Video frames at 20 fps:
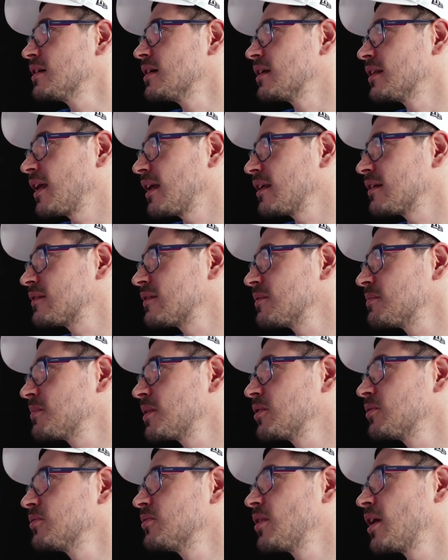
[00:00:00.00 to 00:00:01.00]
another
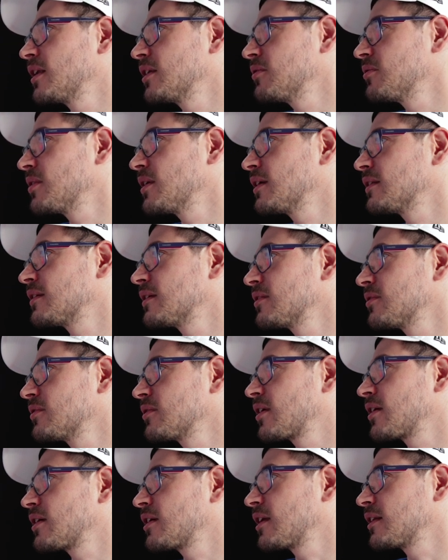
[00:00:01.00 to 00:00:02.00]
submenu, and you enter
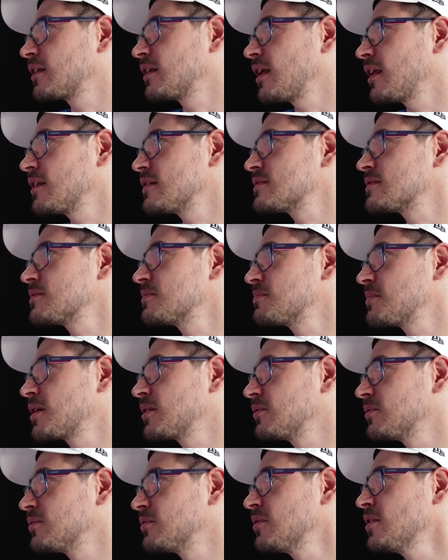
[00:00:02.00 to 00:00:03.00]
and create another
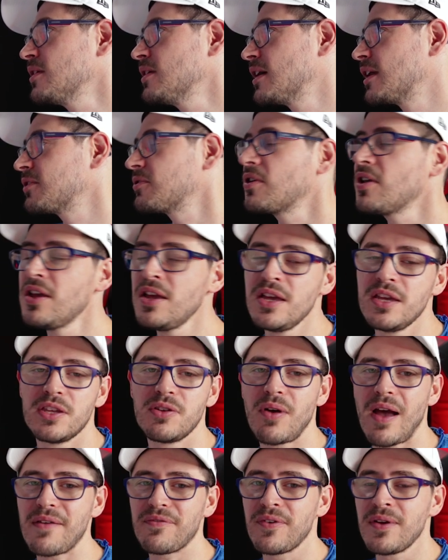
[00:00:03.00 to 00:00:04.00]
submenu, and
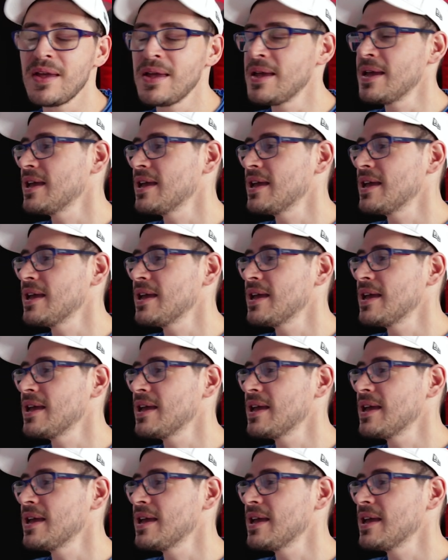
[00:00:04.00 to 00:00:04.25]
you have